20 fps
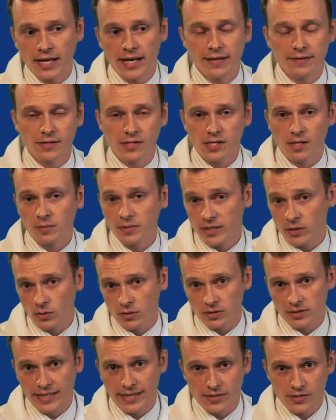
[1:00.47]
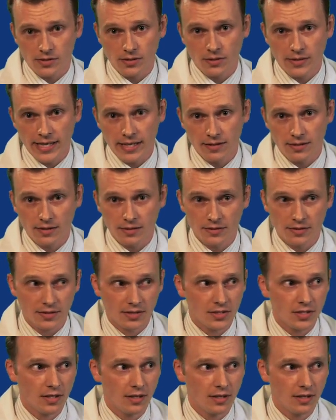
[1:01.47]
and the sublingual glands located under the